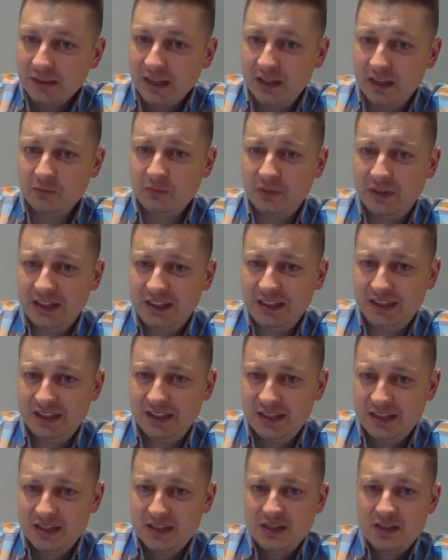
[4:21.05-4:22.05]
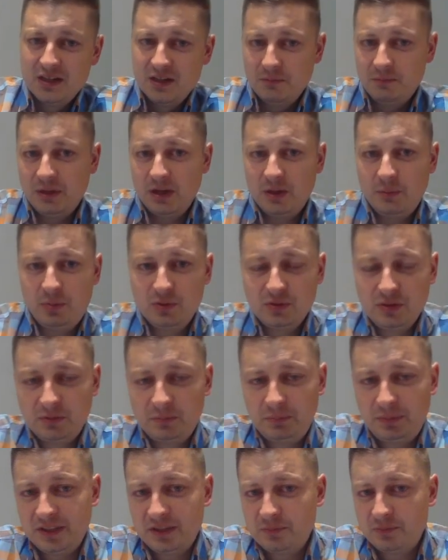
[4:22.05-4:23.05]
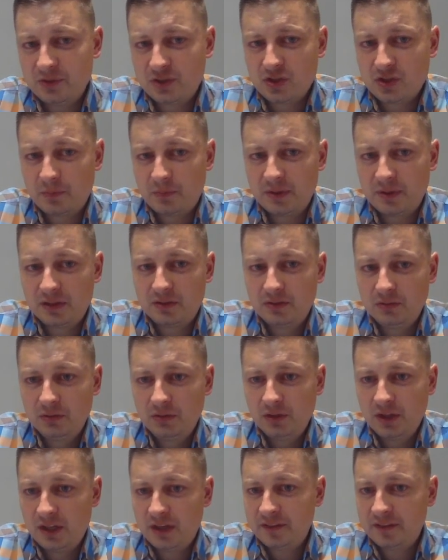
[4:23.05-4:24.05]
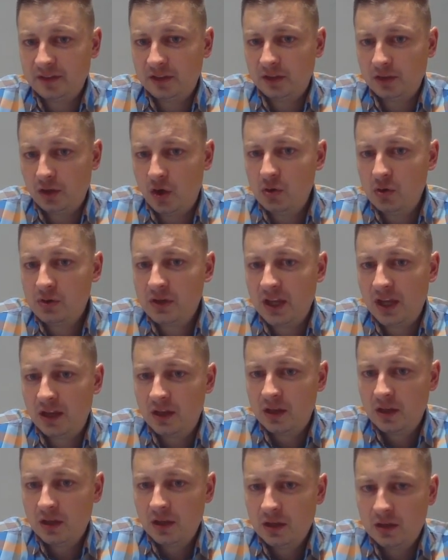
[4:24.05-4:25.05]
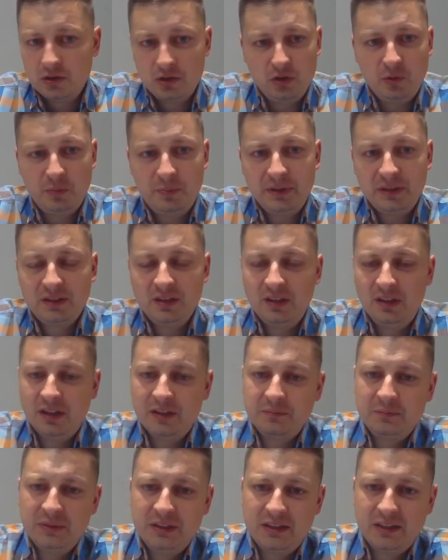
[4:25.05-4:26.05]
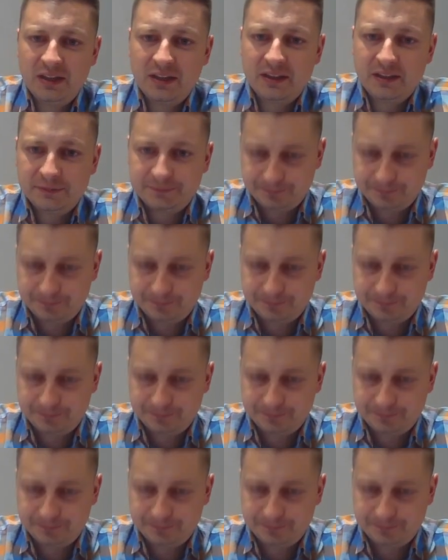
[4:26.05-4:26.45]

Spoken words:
And finally, my opponent played bishop a2, and I said, okay, no big deal, let me take.